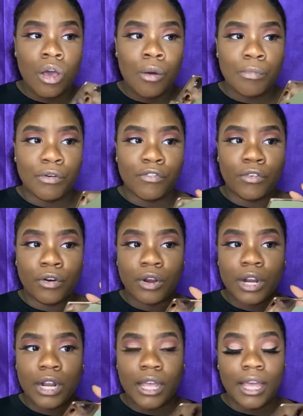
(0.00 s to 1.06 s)

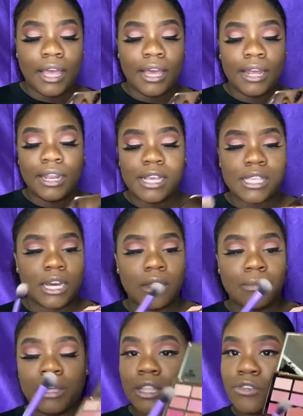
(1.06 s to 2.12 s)
before, and it's gonna
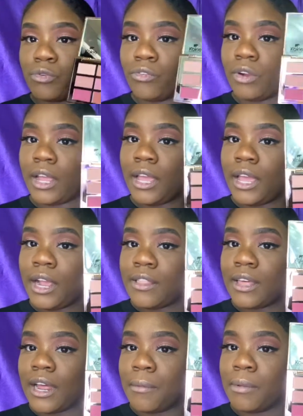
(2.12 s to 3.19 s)
be this one right here
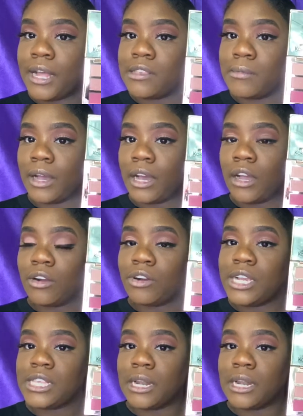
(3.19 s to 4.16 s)
that I applied to my cut crease.